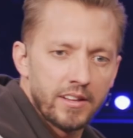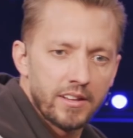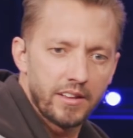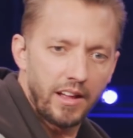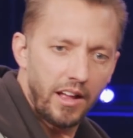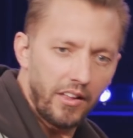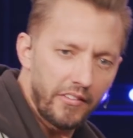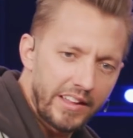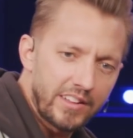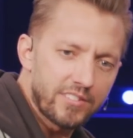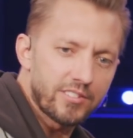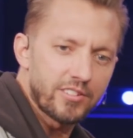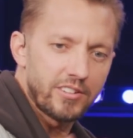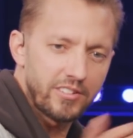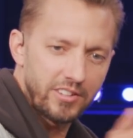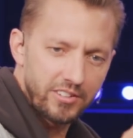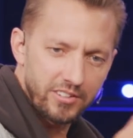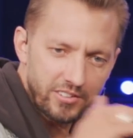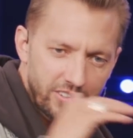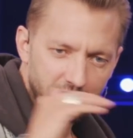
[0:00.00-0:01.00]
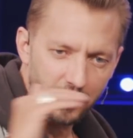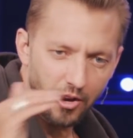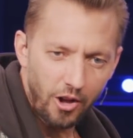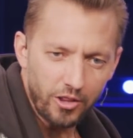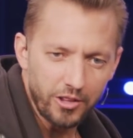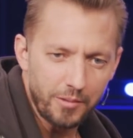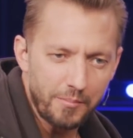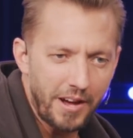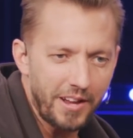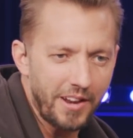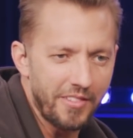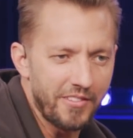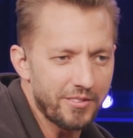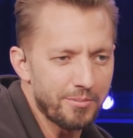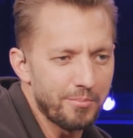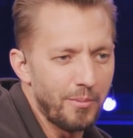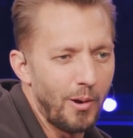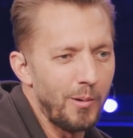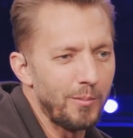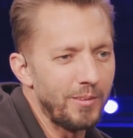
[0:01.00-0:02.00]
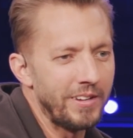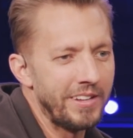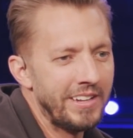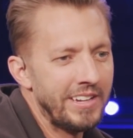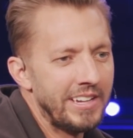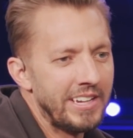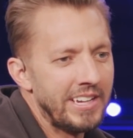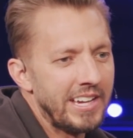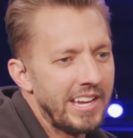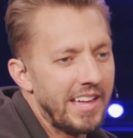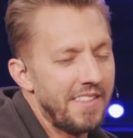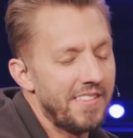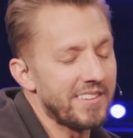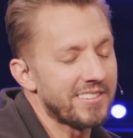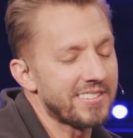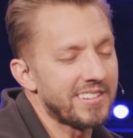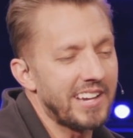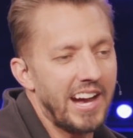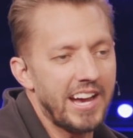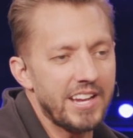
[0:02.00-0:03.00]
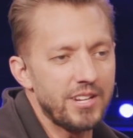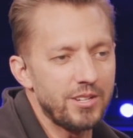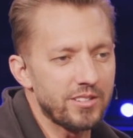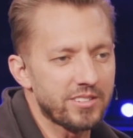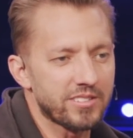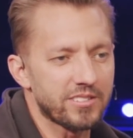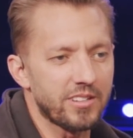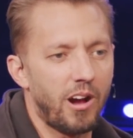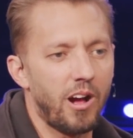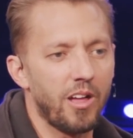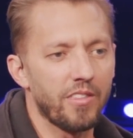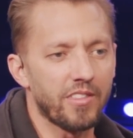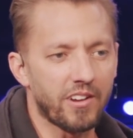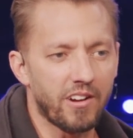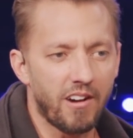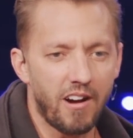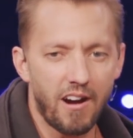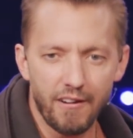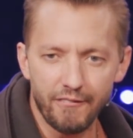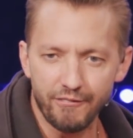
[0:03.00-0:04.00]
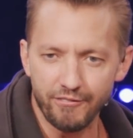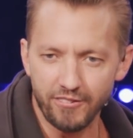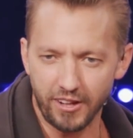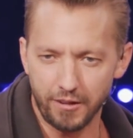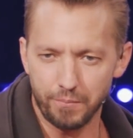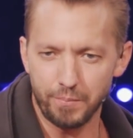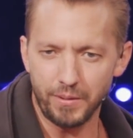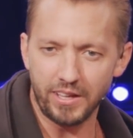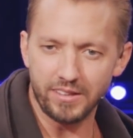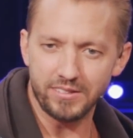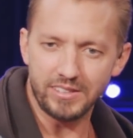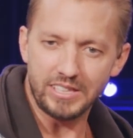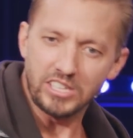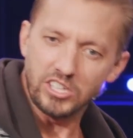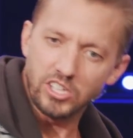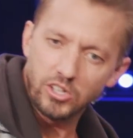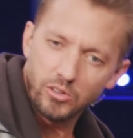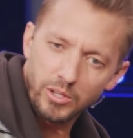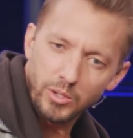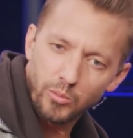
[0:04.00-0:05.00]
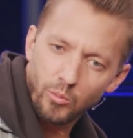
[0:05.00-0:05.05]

I'll answer it. Jesus called him out in this moment. And this guy, you just saw the conflict because he knew he